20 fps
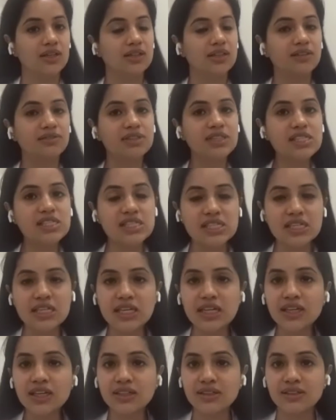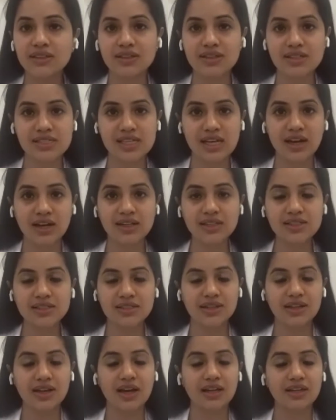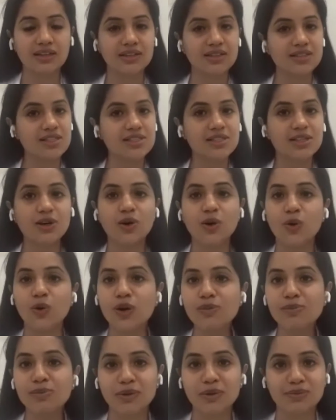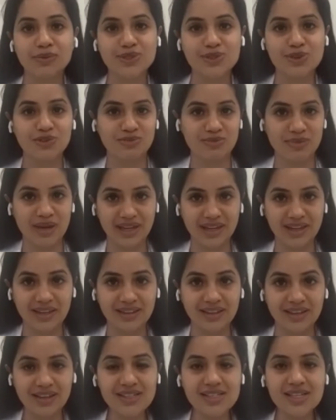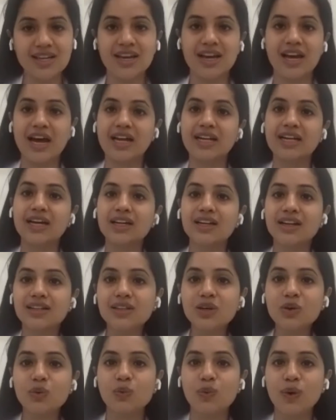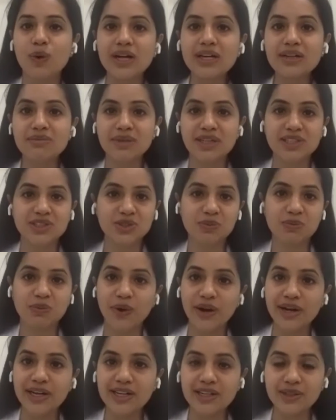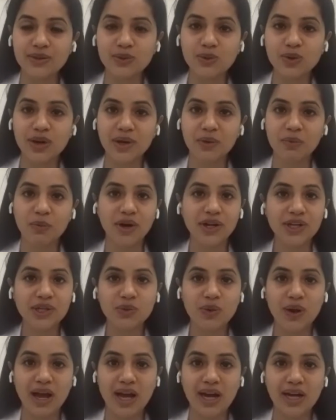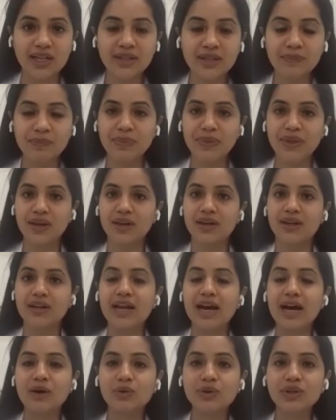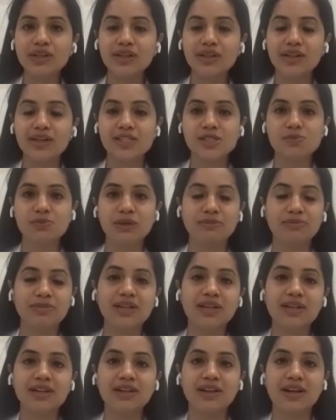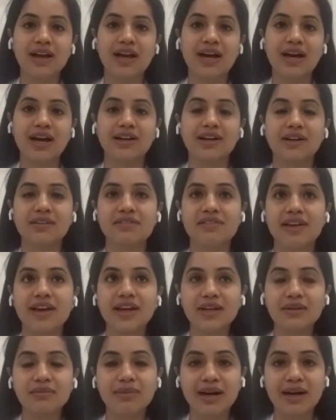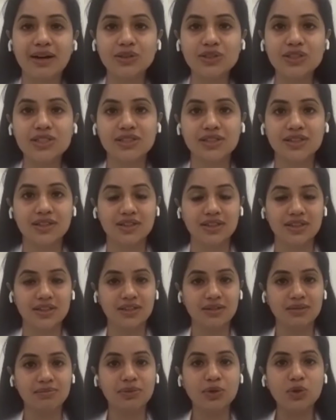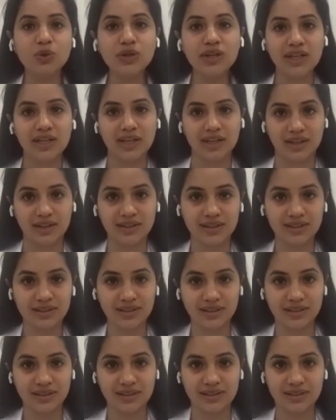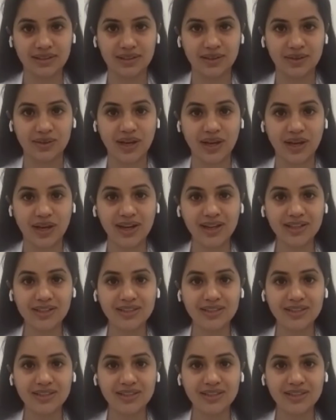They will see the result. And this is the whole purpose of making this. And another one major point, Luke, I want to add. Nowadays, people are aware about pruning, right?